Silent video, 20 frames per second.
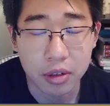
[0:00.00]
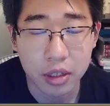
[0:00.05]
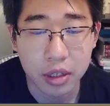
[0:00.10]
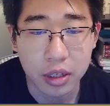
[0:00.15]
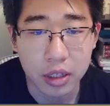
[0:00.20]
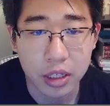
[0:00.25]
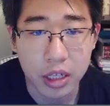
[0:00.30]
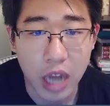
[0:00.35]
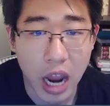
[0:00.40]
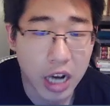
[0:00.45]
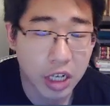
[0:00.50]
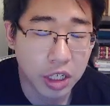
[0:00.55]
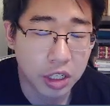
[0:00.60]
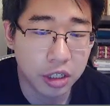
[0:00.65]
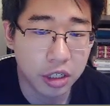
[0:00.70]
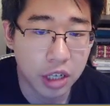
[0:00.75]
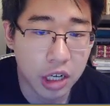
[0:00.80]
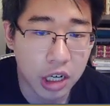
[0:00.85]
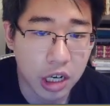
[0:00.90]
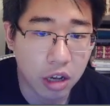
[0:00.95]
it actually
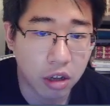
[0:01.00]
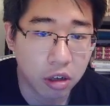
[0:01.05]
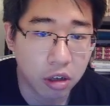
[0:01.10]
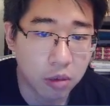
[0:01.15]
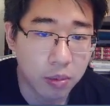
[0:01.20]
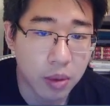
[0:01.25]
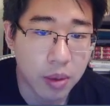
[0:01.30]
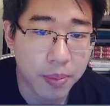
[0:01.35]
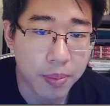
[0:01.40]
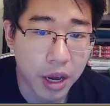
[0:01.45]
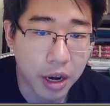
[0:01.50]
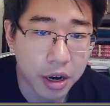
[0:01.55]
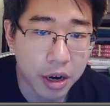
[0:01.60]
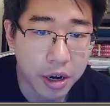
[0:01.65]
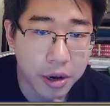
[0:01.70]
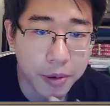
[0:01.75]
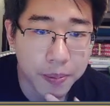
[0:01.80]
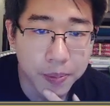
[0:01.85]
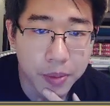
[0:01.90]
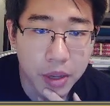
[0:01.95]
turned out a little bit better,
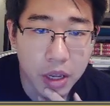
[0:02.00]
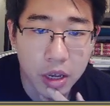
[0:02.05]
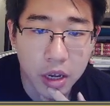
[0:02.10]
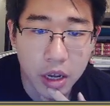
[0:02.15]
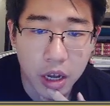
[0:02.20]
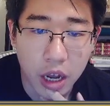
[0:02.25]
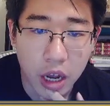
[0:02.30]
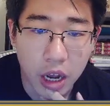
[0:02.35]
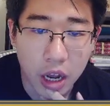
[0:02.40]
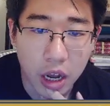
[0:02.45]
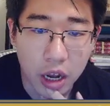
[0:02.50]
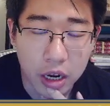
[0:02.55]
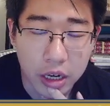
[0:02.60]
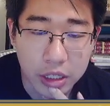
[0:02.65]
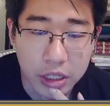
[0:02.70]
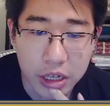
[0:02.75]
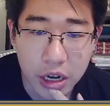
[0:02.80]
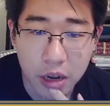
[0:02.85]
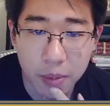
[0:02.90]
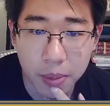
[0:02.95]

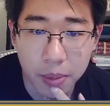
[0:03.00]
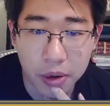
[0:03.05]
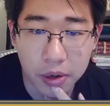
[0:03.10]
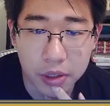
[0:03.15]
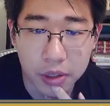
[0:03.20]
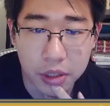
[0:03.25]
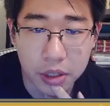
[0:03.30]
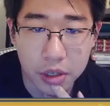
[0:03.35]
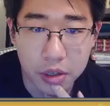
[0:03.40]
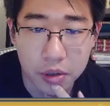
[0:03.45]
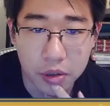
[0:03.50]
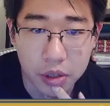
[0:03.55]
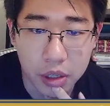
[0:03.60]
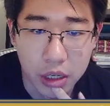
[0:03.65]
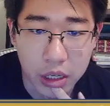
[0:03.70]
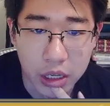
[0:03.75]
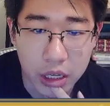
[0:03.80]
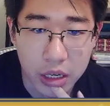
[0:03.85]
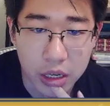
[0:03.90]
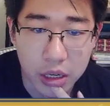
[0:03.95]
because now Politoed
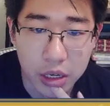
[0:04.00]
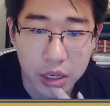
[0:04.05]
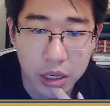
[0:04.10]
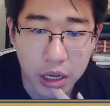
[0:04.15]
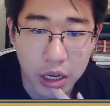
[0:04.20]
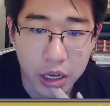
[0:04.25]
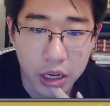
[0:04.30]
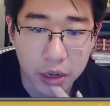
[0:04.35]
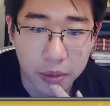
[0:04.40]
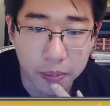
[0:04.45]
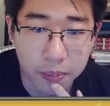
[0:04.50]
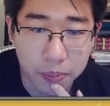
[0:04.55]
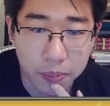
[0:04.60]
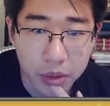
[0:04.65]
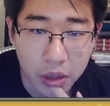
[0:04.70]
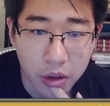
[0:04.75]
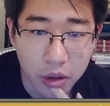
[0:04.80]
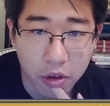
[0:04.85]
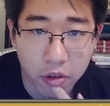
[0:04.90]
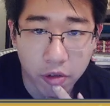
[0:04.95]
can
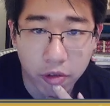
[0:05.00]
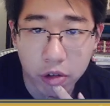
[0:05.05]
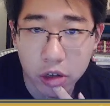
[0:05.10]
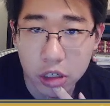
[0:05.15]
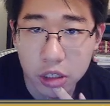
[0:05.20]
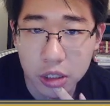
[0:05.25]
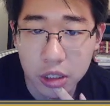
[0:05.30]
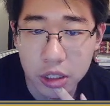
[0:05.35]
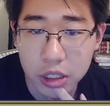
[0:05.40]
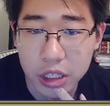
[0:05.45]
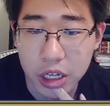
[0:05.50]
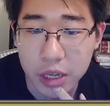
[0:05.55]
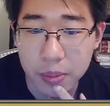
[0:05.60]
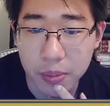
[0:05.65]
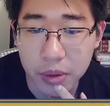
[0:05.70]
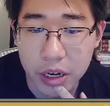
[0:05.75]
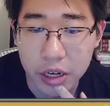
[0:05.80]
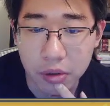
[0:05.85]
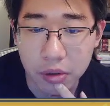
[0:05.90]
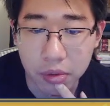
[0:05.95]
force the
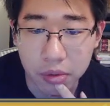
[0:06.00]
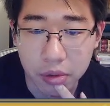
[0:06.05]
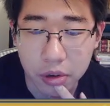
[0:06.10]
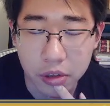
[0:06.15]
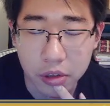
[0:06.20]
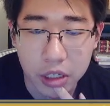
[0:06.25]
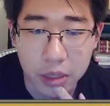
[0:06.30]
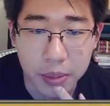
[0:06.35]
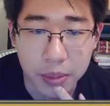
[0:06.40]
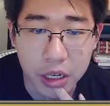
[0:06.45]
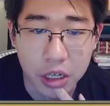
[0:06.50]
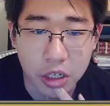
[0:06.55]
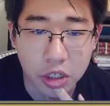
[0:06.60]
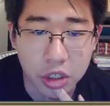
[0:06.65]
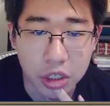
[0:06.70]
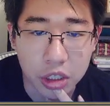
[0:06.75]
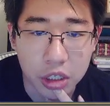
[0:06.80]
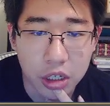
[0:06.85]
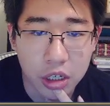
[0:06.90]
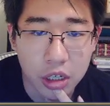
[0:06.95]
Sableye to throw some
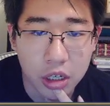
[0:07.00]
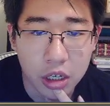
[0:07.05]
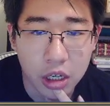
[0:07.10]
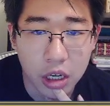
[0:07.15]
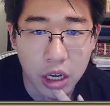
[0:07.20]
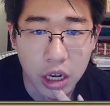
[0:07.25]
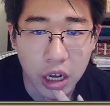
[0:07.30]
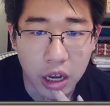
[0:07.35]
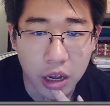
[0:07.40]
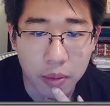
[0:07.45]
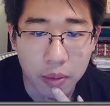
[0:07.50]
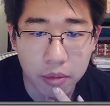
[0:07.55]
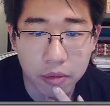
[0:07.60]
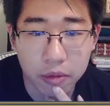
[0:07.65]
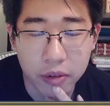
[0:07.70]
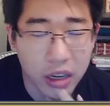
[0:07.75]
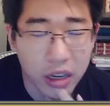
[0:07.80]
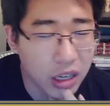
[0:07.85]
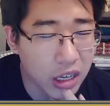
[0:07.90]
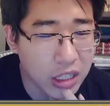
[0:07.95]
energy.
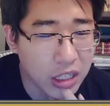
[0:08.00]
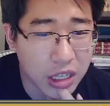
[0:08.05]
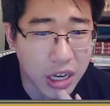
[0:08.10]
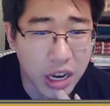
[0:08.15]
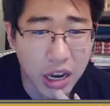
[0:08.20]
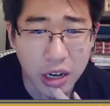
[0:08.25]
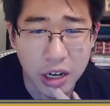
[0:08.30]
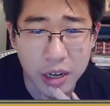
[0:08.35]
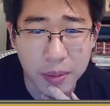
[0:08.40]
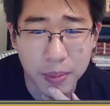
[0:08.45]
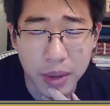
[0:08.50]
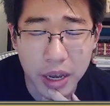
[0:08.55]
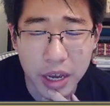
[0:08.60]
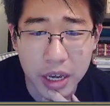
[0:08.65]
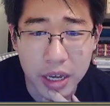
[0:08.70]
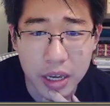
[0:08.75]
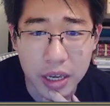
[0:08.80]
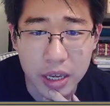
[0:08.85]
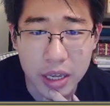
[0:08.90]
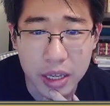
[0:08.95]
Very nice counting
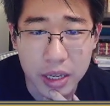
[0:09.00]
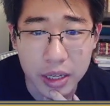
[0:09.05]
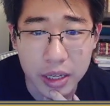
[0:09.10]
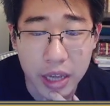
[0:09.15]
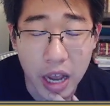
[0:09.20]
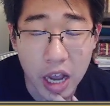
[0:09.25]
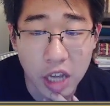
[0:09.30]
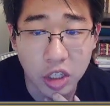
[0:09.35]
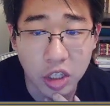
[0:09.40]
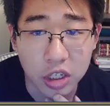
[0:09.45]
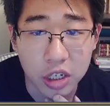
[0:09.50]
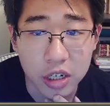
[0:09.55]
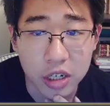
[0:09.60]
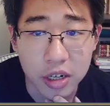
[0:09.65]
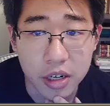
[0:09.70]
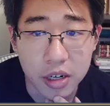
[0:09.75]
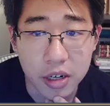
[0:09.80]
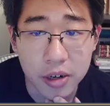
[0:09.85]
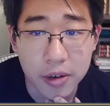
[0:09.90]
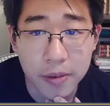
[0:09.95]
by Yasser
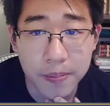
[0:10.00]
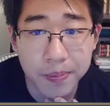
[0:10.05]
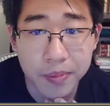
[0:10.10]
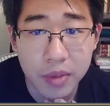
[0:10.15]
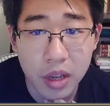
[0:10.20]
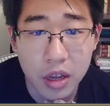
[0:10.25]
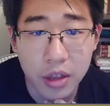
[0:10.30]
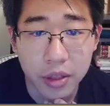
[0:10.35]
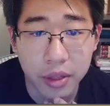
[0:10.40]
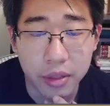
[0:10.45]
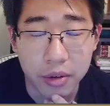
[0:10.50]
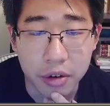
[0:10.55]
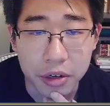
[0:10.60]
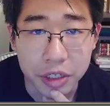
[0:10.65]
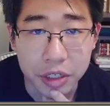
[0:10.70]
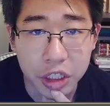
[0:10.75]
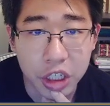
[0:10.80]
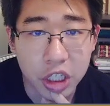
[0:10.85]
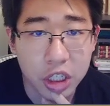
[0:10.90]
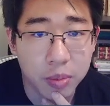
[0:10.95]
here,
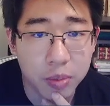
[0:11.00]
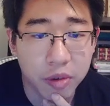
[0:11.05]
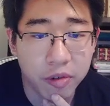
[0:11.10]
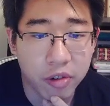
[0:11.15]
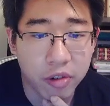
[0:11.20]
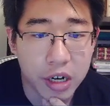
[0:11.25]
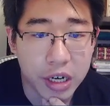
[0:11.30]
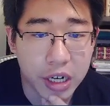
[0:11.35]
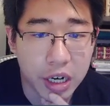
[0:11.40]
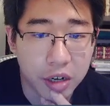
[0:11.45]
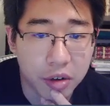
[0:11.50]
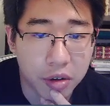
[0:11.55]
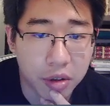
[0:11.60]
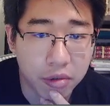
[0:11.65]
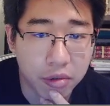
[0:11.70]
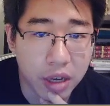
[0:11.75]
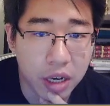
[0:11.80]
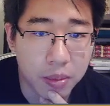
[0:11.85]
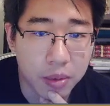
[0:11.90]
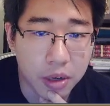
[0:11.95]
throwing just before I get to the
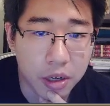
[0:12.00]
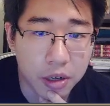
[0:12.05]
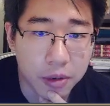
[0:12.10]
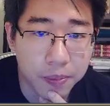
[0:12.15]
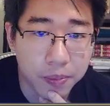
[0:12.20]
Weather Ball